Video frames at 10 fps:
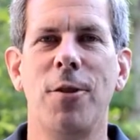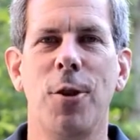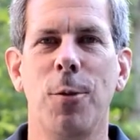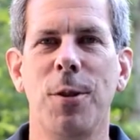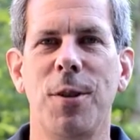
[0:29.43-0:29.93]

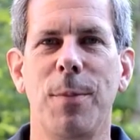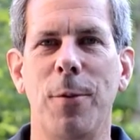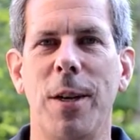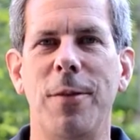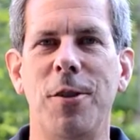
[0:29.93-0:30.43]
Jurewicz. My
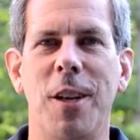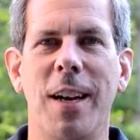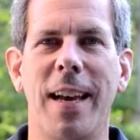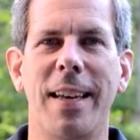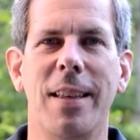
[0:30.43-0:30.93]
wife Jean
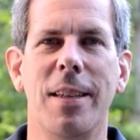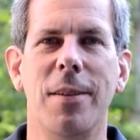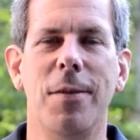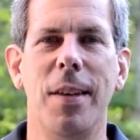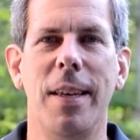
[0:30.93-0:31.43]
and I
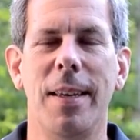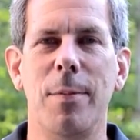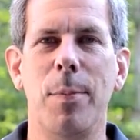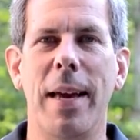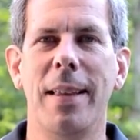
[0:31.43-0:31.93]
live in
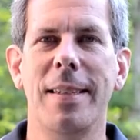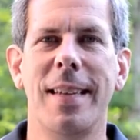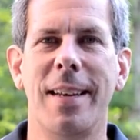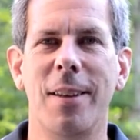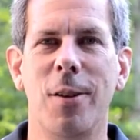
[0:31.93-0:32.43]

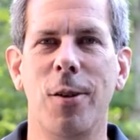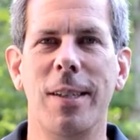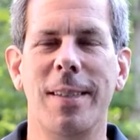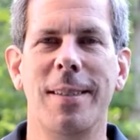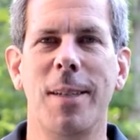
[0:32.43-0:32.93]
Palatine, Illinois.
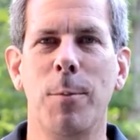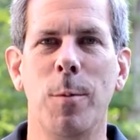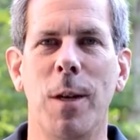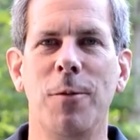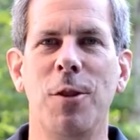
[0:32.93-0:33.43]
It's a
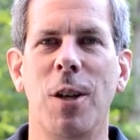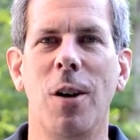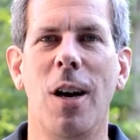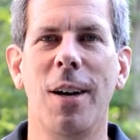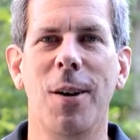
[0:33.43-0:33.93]
suburb of
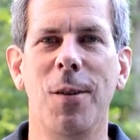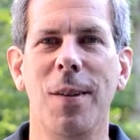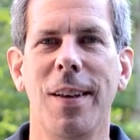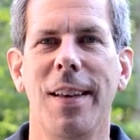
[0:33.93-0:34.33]
Chicago.